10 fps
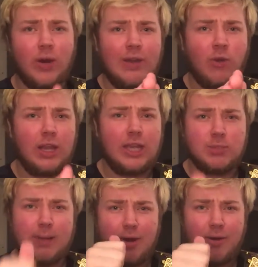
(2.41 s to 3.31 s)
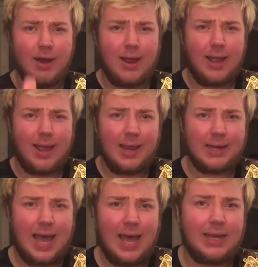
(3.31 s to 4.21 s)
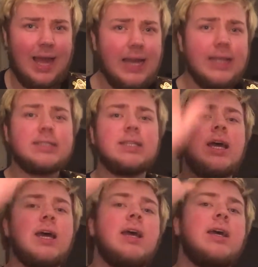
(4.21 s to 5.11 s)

you're right now calling into me, Ring Dallin, and it's